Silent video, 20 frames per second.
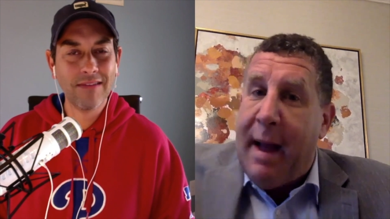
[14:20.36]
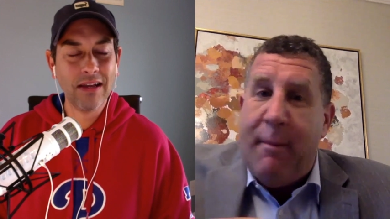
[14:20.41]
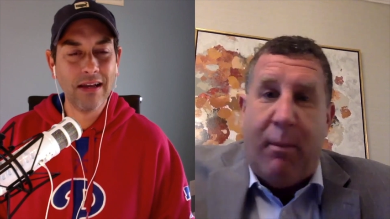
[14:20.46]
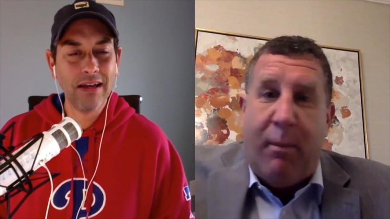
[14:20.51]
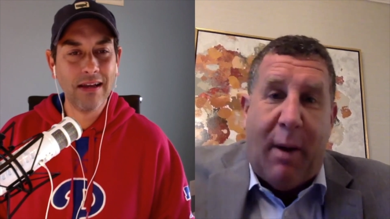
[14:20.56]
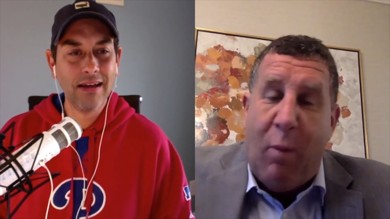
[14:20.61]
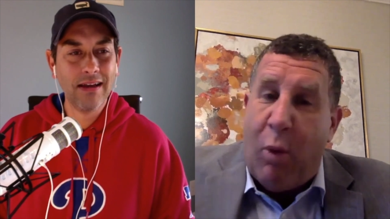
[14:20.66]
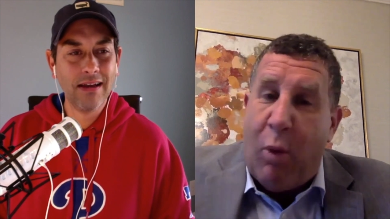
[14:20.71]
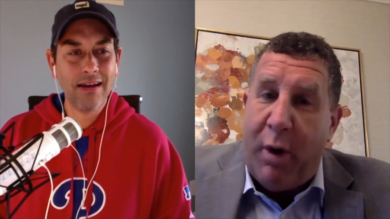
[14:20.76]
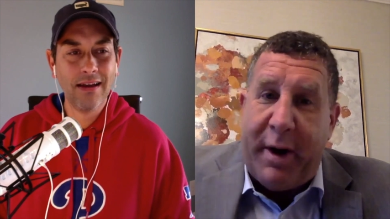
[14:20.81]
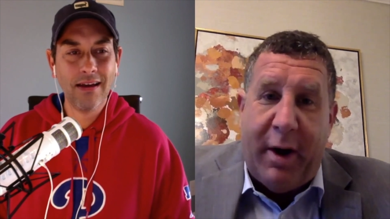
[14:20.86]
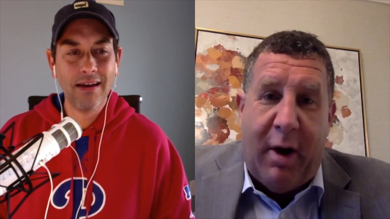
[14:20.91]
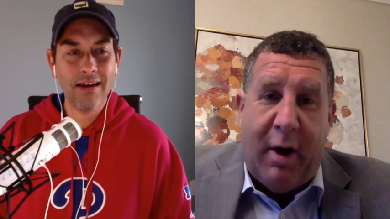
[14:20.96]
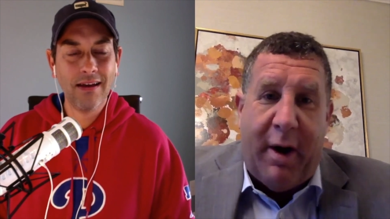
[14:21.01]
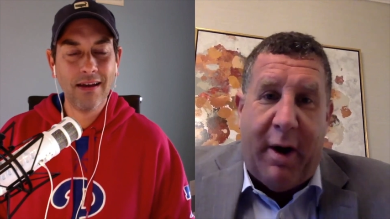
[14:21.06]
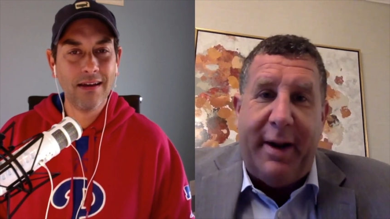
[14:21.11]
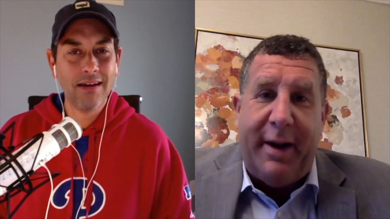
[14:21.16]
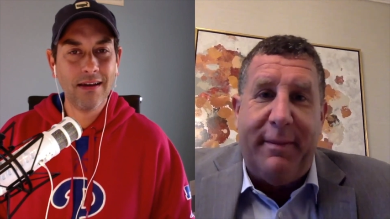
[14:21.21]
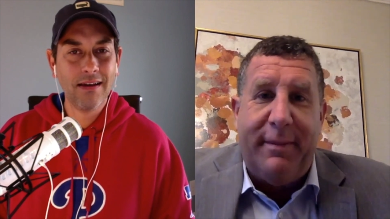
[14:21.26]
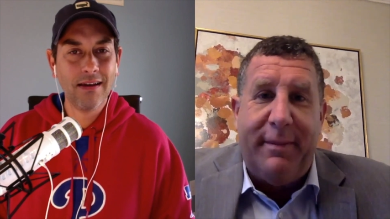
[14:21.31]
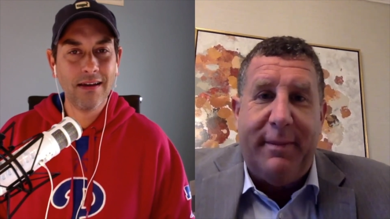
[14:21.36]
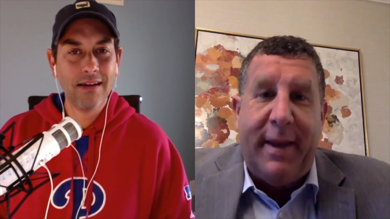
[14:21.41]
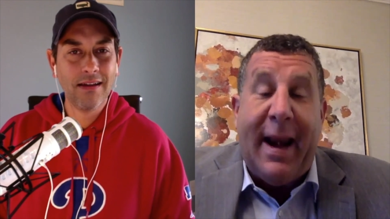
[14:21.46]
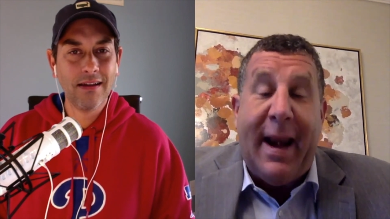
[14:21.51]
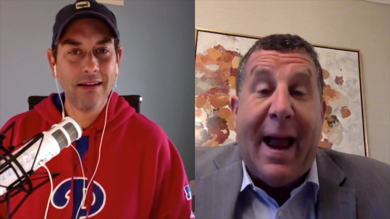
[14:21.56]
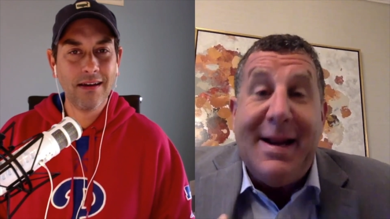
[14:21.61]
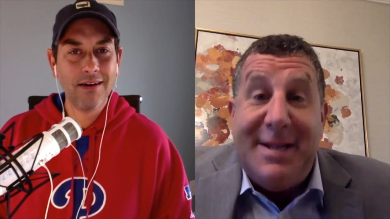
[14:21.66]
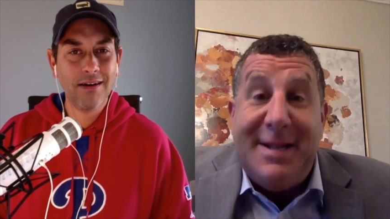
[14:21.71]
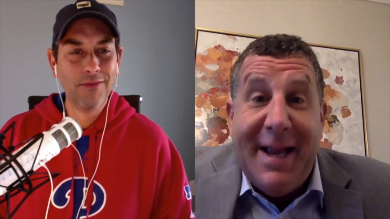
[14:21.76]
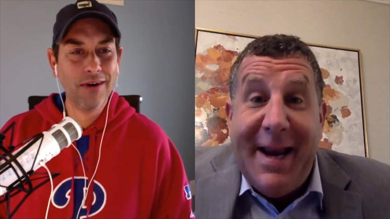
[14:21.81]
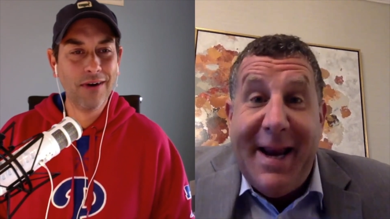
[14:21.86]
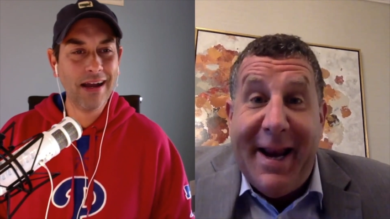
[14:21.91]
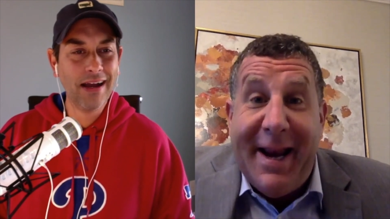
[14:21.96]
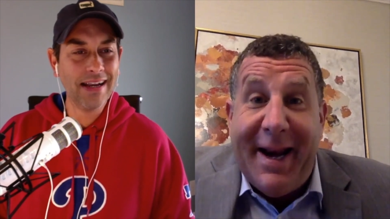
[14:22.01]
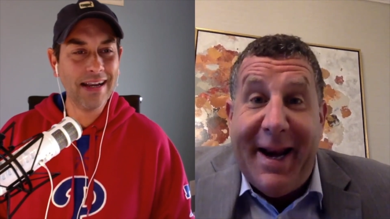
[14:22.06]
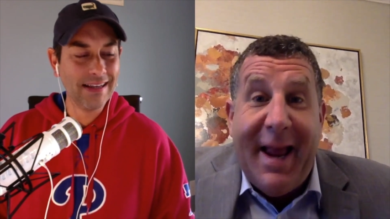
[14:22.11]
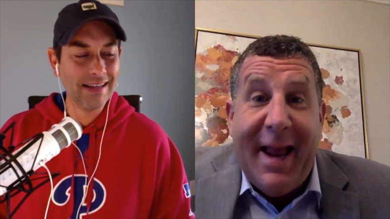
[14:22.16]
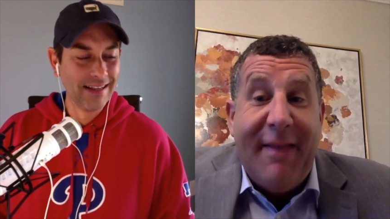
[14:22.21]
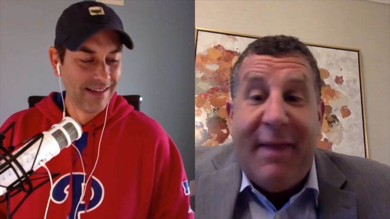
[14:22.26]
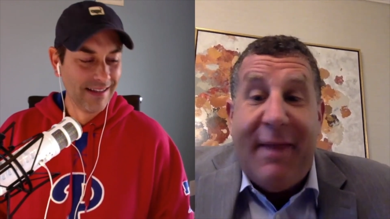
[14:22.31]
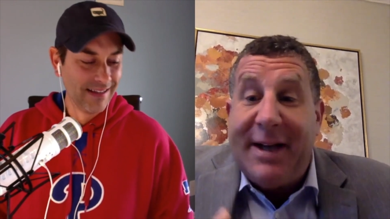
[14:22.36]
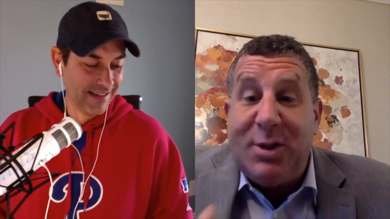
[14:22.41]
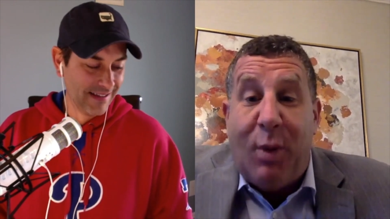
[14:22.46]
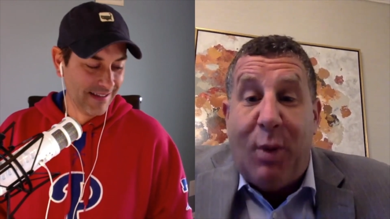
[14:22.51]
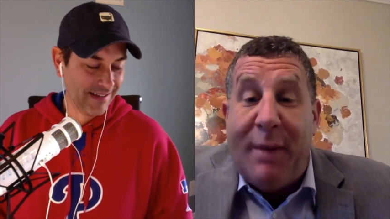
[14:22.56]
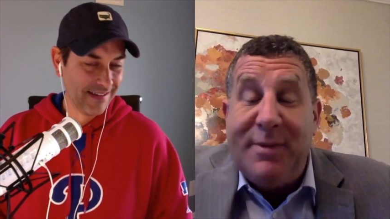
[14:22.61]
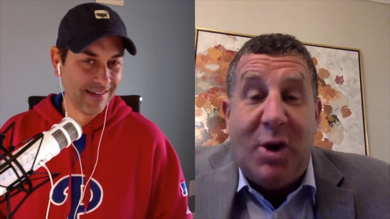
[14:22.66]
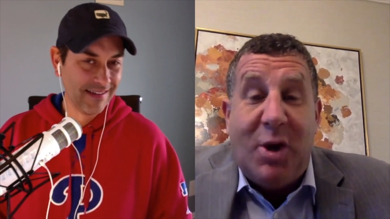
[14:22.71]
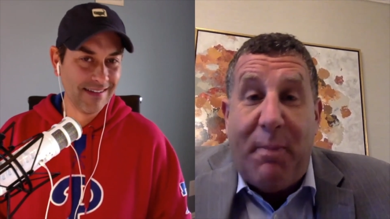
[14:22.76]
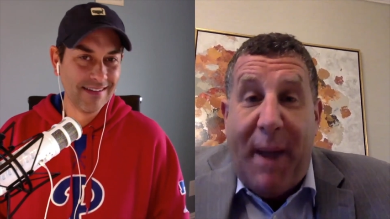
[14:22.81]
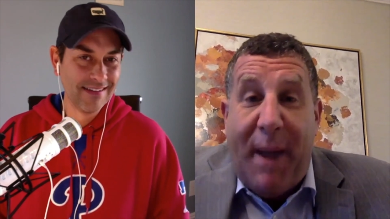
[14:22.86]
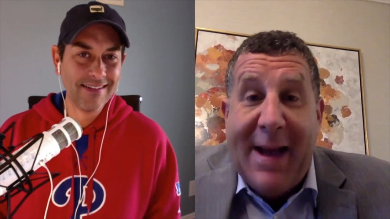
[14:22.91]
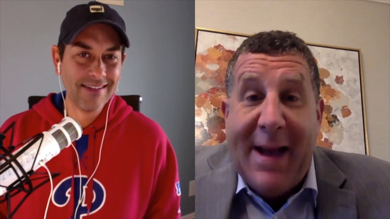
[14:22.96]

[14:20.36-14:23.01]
Speaker 1: but I'm, I'm, I'm working on it. Right. And I did it.